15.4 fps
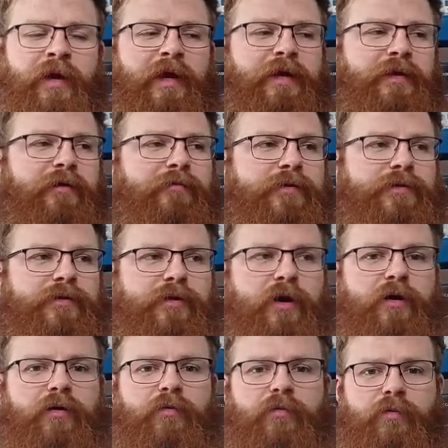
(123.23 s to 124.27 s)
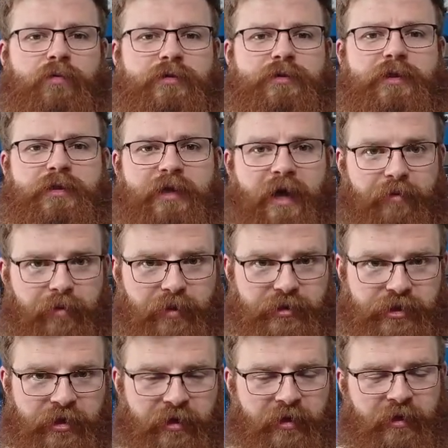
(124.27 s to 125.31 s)
and there is no water
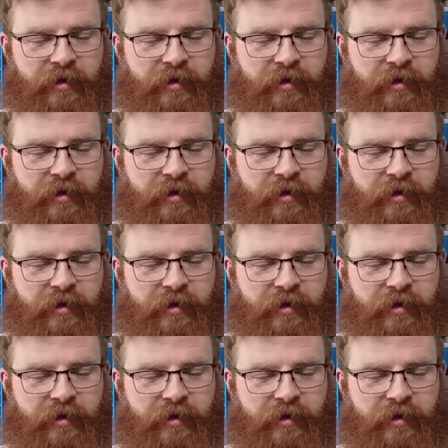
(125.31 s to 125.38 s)
damage.